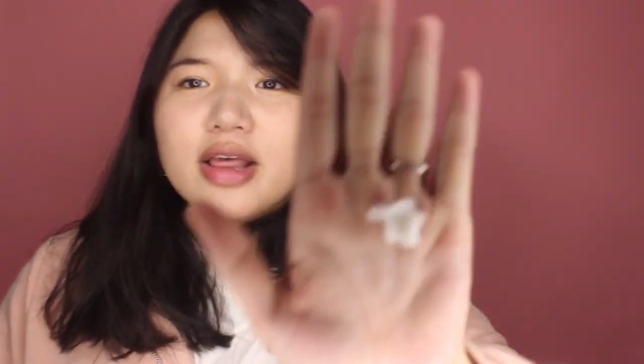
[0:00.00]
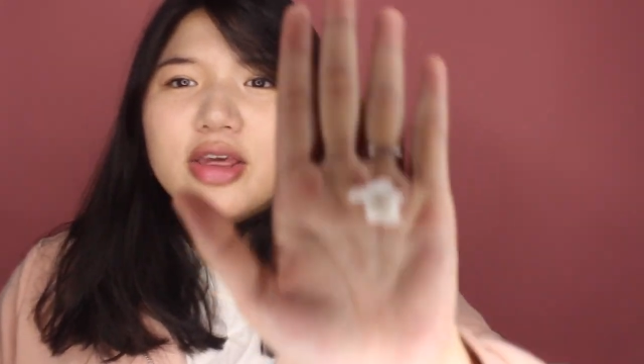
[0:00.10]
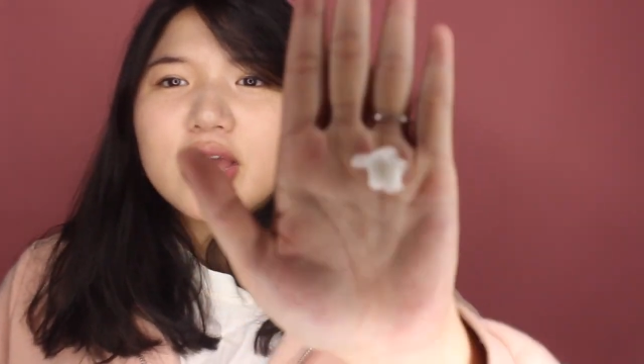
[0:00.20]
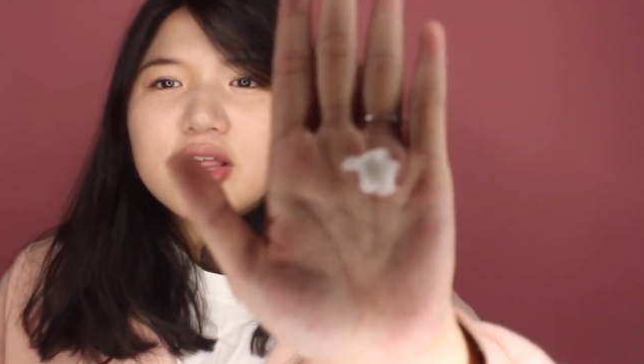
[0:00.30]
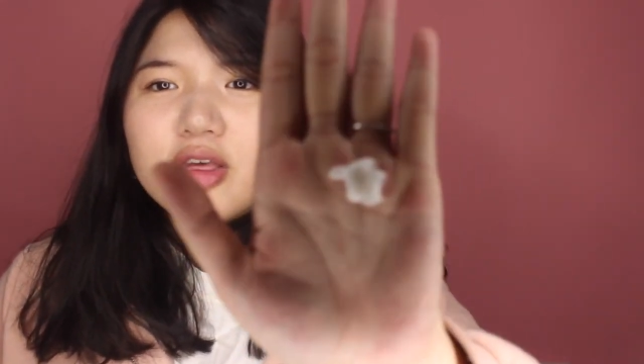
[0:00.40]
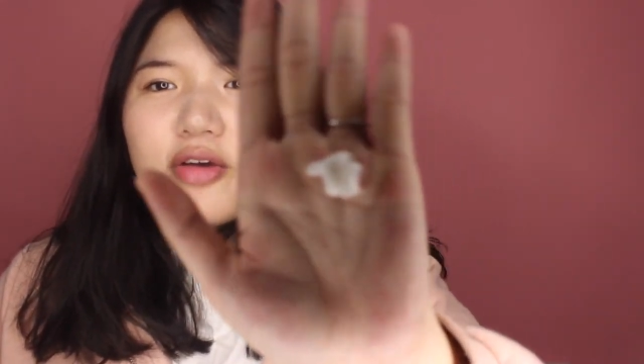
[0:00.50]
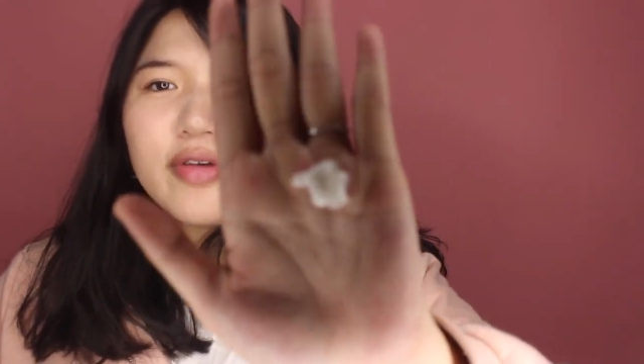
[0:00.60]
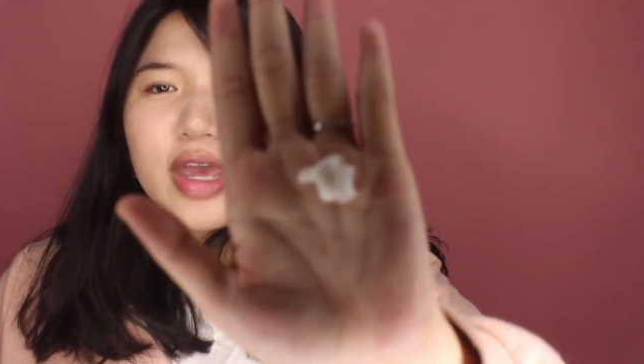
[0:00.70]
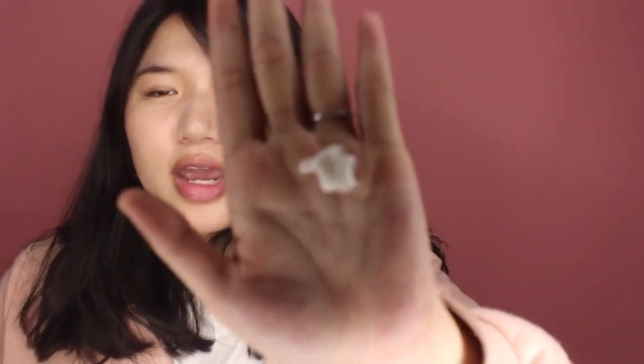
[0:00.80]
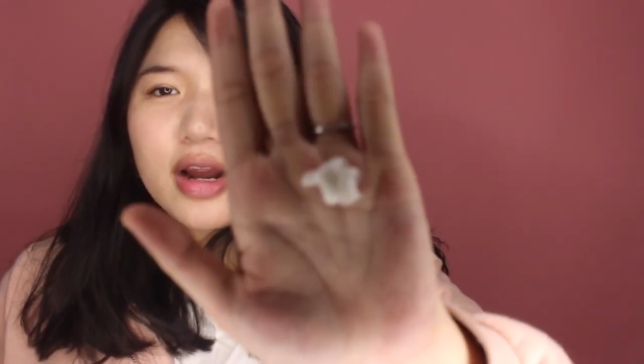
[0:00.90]
So you can see
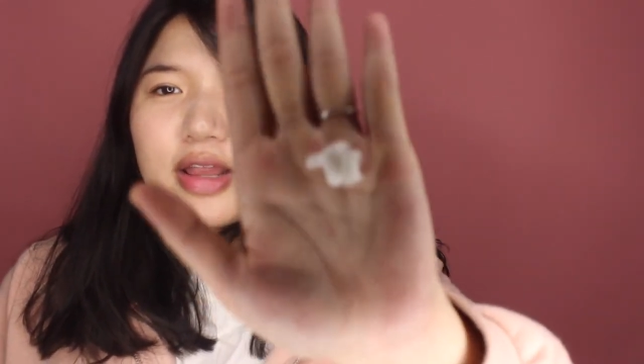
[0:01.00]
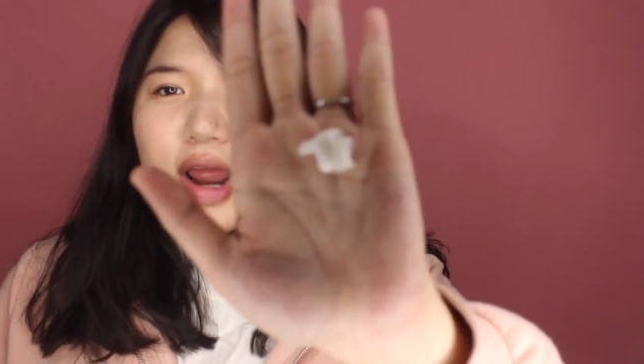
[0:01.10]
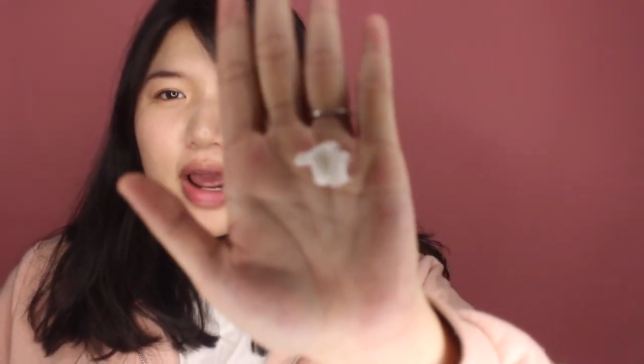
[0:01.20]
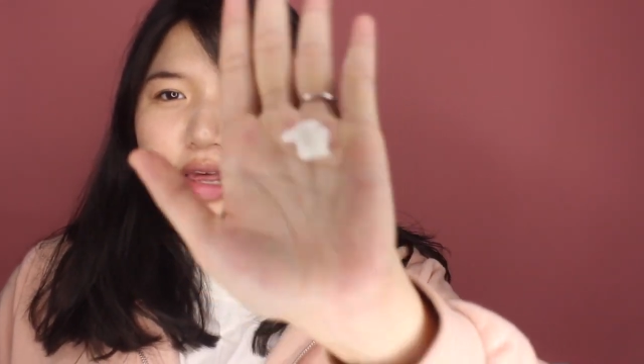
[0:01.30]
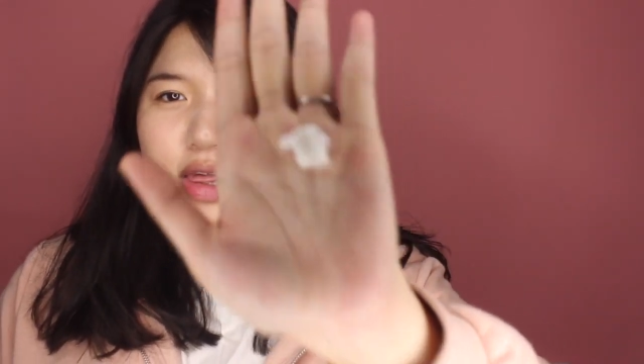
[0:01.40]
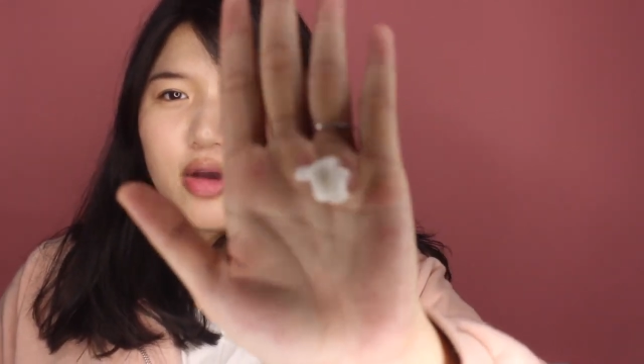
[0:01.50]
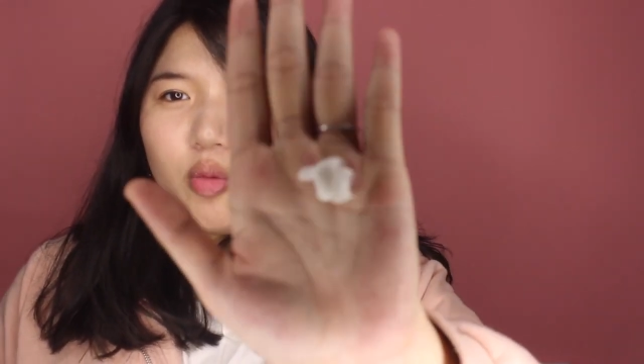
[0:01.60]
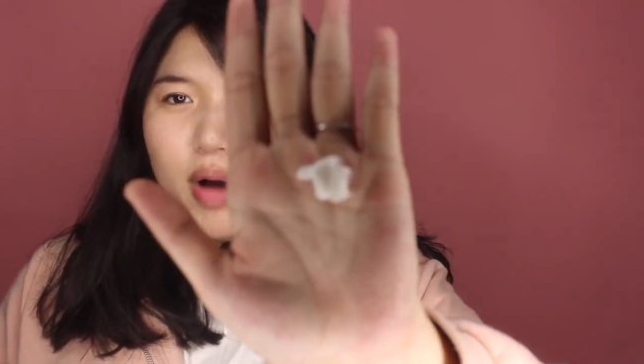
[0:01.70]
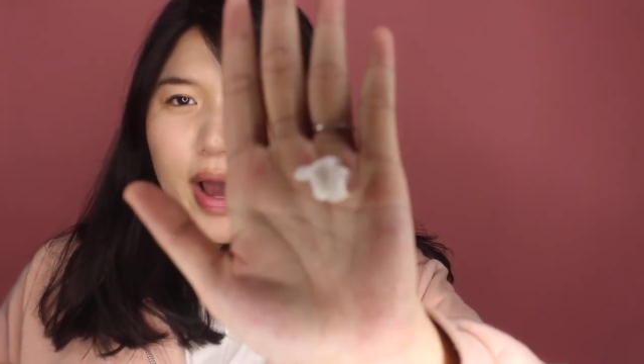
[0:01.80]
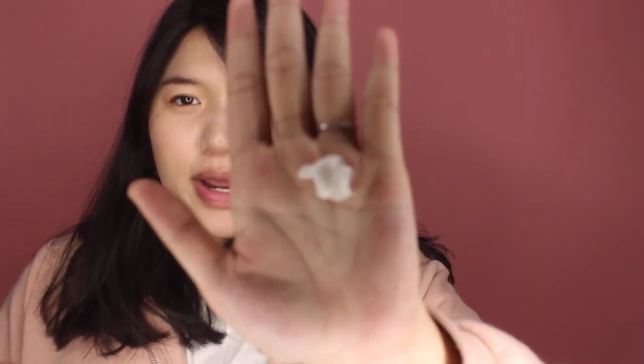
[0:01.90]
over here they're actually
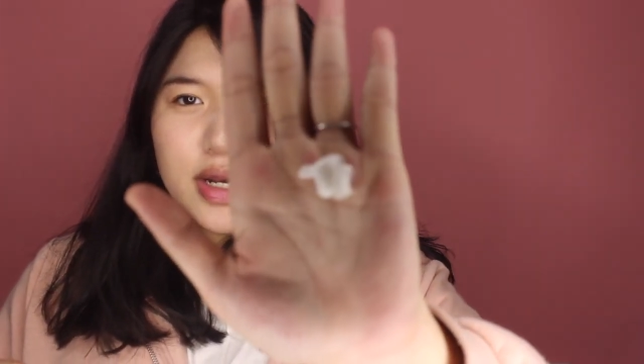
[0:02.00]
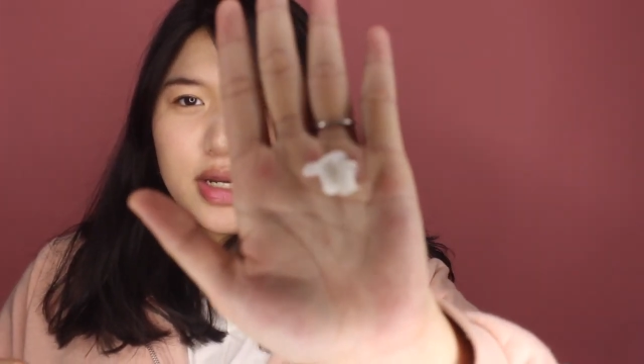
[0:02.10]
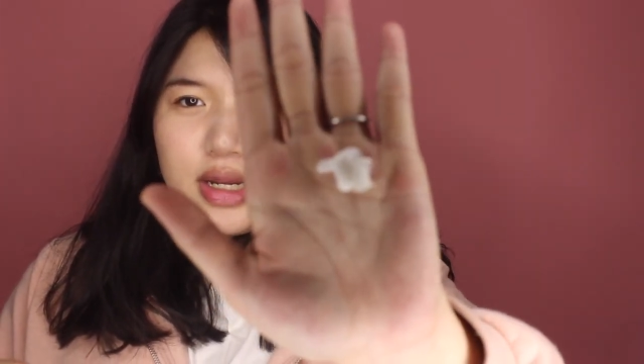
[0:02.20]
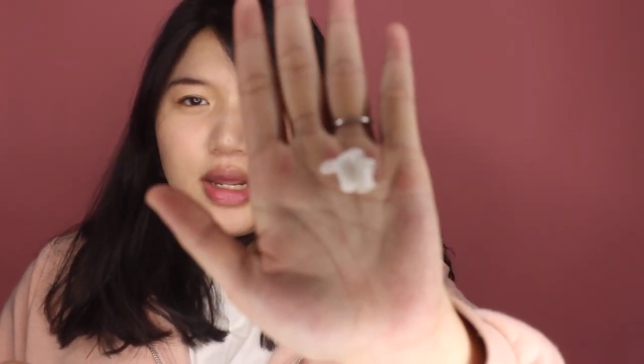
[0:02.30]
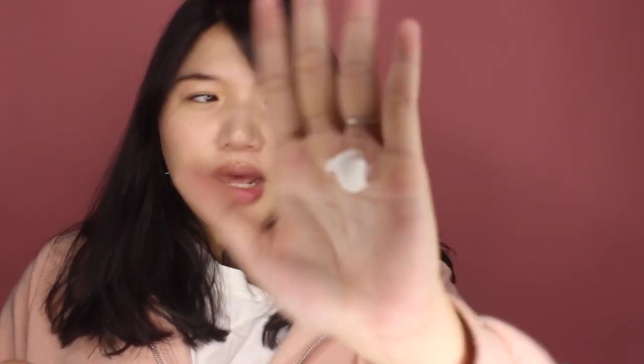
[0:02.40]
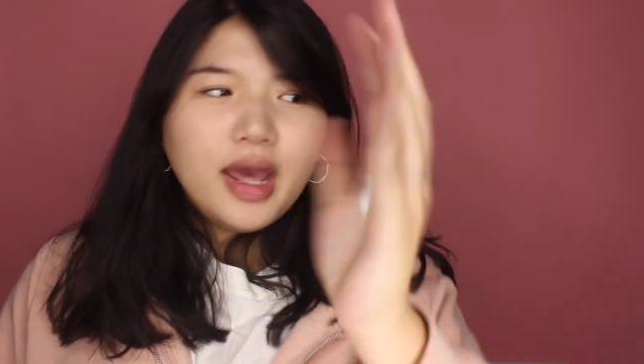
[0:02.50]
white,